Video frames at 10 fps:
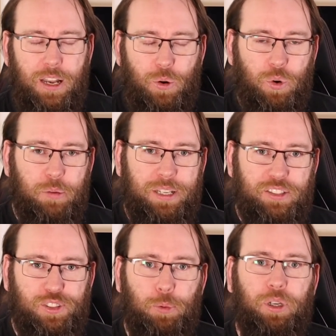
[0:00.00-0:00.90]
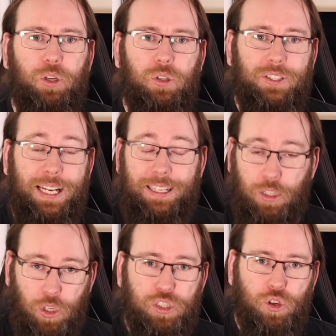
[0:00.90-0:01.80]
Would have been super cool on that.
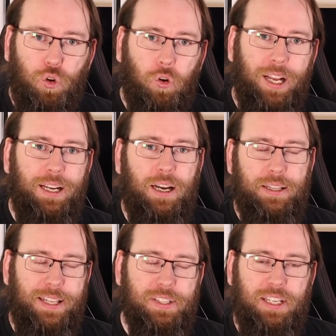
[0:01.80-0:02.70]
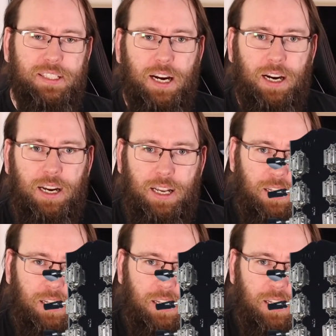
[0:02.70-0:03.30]
Looks great on this guitar,